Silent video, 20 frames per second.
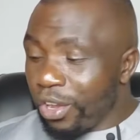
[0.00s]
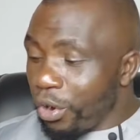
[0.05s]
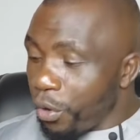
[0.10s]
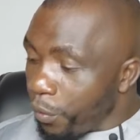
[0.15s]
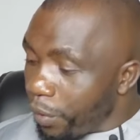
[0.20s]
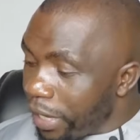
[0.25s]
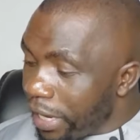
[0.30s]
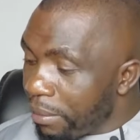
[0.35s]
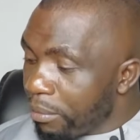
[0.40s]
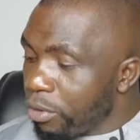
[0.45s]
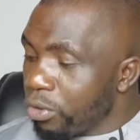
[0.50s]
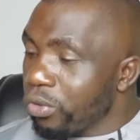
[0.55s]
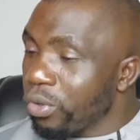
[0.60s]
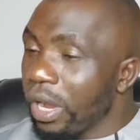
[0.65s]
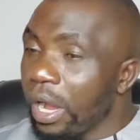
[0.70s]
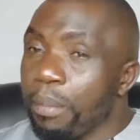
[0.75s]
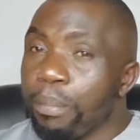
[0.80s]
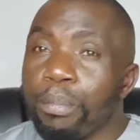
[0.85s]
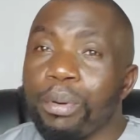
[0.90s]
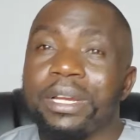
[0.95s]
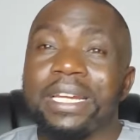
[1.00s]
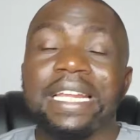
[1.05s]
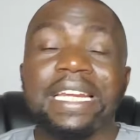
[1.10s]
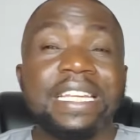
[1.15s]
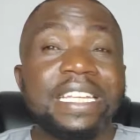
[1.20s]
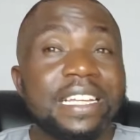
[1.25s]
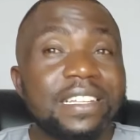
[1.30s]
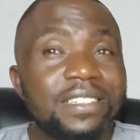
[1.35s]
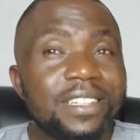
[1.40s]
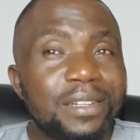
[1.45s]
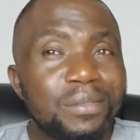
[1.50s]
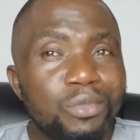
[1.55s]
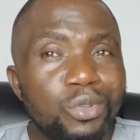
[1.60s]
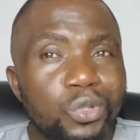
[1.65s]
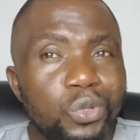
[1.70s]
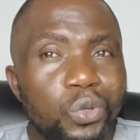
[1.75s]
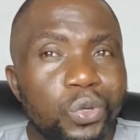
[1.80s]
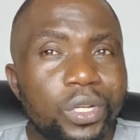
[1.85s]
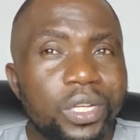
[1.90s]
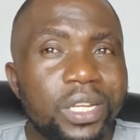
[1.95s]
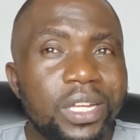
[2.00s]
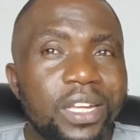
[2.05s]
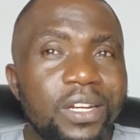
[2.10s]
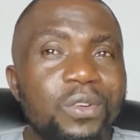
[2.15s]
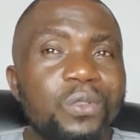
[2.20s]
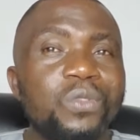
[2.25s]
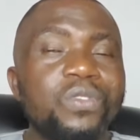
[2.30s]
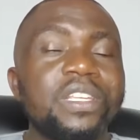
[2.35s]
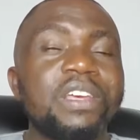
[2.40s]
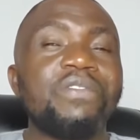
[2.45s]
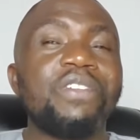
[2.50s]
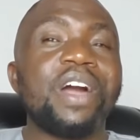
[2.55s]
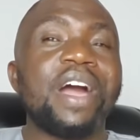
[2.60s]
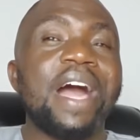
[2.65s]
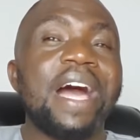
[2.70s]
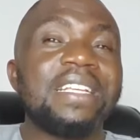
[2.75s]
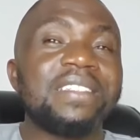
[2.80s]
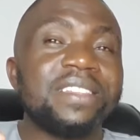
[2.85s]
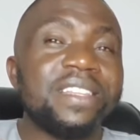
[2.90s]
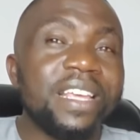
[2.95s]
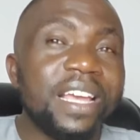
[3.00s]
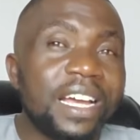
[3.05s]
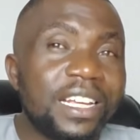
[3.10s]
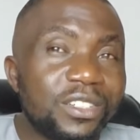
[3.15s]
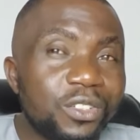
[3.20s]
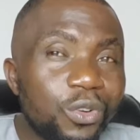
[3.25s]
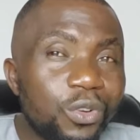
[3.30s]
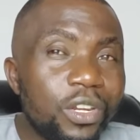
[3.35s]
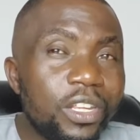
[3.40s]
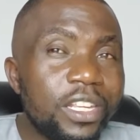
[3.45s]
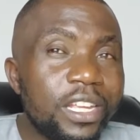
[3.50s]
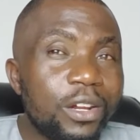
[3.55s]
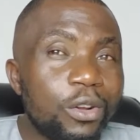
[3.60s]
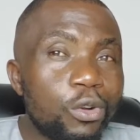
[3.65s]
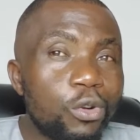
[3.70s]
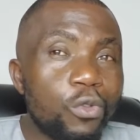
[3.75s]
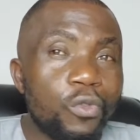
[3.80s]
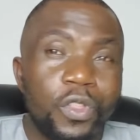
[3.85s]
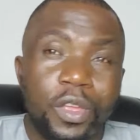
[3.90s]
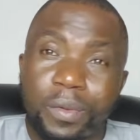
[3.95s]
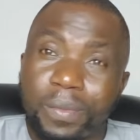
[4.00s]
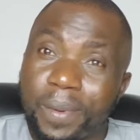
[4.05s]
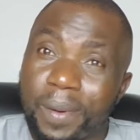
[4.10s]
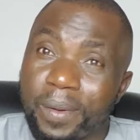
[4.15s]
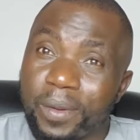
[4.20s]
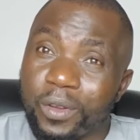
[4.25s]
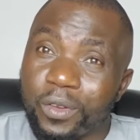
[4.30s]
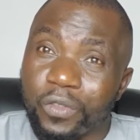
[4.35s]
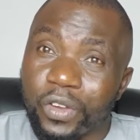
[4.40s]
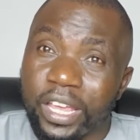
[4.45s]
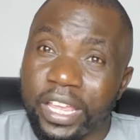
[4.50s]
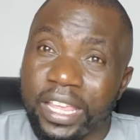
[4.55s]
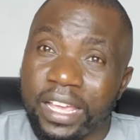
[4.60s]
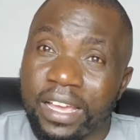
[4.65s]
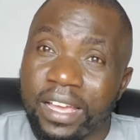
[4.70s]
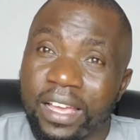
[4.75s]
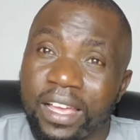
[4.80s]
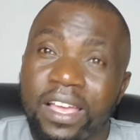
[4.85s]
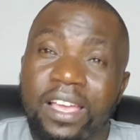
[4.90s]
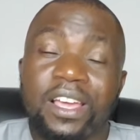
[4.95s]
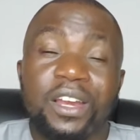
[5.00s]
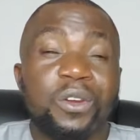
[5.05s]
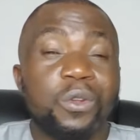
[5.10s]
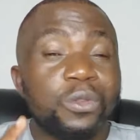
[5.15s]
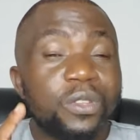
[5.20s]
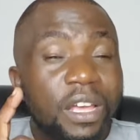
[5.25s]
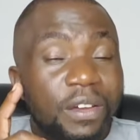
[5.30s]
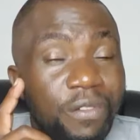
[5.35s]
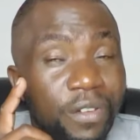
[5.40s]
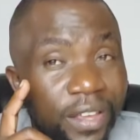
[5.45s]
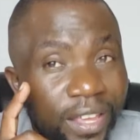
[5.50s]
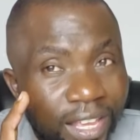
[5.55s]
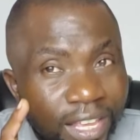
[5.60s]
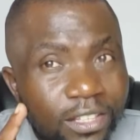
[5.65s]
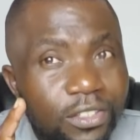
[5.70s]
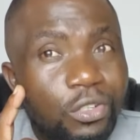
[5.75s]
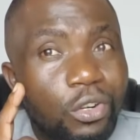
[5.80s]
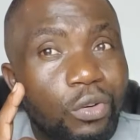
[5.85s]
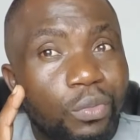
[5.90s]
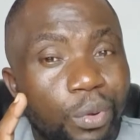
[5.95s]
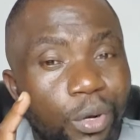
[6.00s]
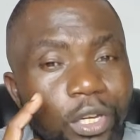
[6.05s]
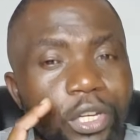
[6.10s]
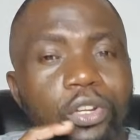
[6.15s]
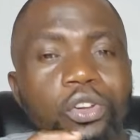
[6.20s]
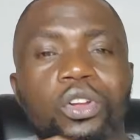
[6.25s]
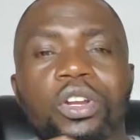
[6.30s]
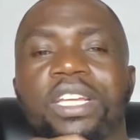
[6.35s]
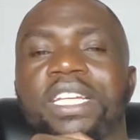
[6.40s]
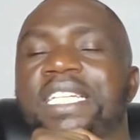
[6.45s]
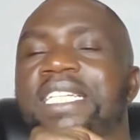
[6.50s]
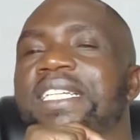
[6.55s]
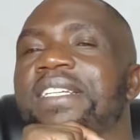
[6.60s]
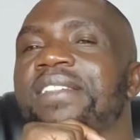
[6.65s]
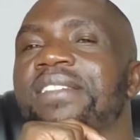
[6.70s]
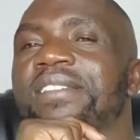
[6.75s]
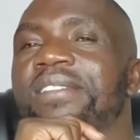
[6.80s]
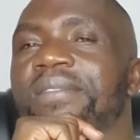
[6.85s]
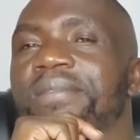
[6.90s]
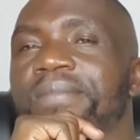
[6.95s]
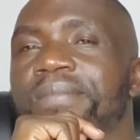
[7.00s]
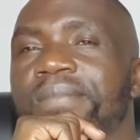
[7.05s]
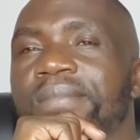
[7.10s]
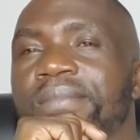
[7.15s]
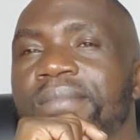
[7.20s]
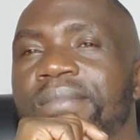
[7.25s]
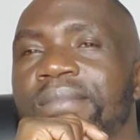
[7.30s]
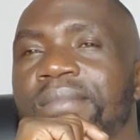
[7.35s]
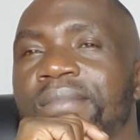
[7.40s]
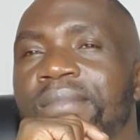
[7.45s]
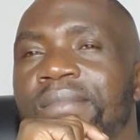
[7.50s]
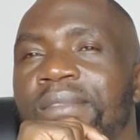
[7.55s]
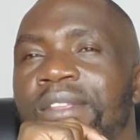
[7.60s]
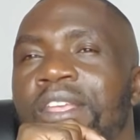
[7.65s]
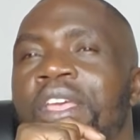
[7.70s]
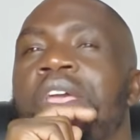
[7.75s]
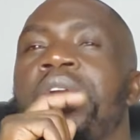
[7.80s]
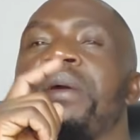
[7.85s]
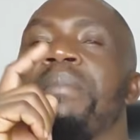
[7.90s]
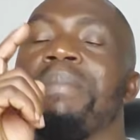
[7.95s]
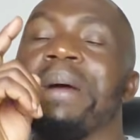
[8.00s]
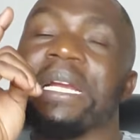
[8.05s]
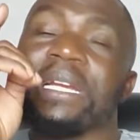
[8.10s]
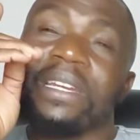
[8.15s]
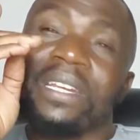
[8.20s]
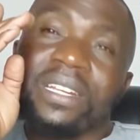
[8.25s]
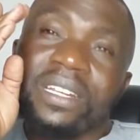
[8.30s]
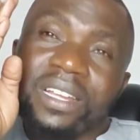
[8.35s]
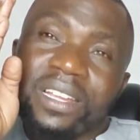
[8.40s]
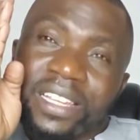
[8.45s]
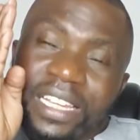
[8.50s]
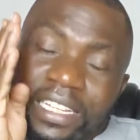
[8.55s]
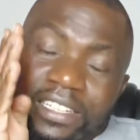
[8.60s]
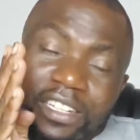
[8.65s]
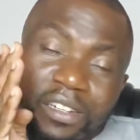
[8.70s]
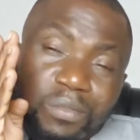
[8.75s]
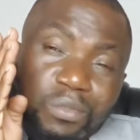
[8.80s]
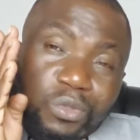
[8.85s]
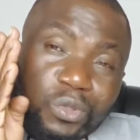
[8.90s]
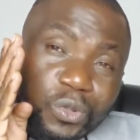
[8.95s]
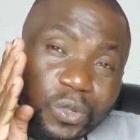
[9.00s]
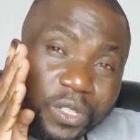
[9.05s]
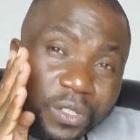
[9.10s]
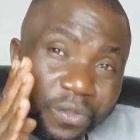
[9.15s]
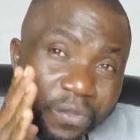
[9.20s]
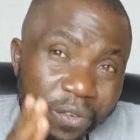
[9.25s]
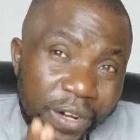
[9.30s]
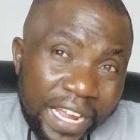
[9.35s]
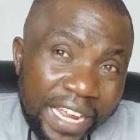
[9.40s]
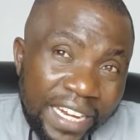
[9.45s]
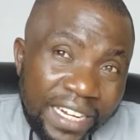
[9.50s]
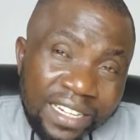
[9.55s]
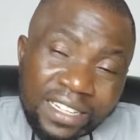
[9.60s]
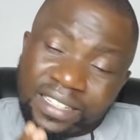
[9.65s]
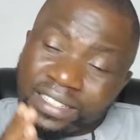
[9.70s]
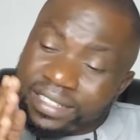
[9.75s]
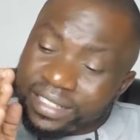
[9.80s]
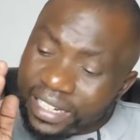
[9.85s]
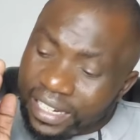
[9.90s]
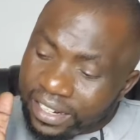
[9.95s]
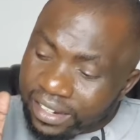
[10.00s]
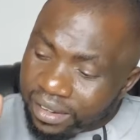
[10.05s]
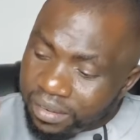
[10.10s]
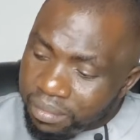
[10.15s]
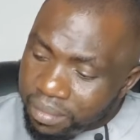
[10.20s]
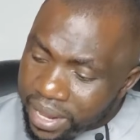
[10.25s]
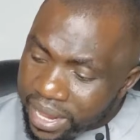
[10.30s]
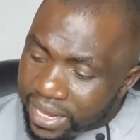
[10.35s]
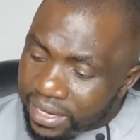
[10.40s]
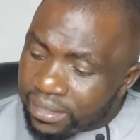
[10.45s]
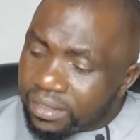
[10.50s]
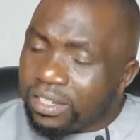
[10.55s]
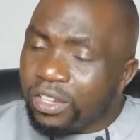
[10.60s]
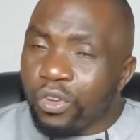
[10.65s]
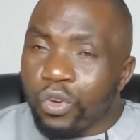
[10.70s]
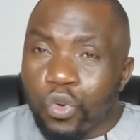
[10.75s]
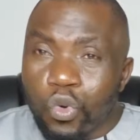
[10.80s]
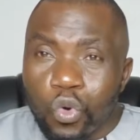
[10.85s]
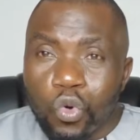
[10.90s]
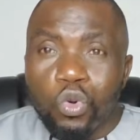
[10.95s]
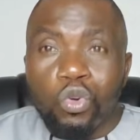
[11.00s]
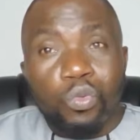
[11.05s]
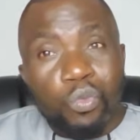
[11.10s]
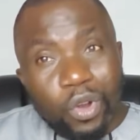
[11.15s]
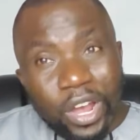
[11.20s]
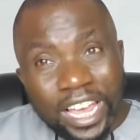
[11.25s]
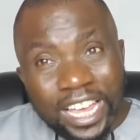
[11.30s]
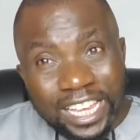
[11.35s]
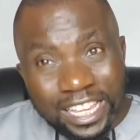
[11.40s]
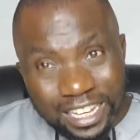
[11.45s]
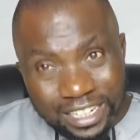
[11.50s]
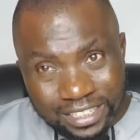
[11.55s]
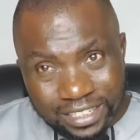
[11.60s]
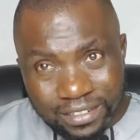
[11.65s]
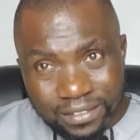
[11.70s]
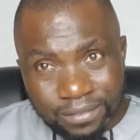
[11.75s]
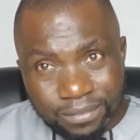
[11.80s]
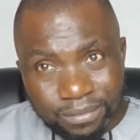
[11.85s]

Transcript: William Ruto appointed Justin Muturi to serve as the Attorney General of the Republic of Kenya, to serve his own political interests. But Justin Muturi's friend still remains Uhuru Mugai Kenyatta.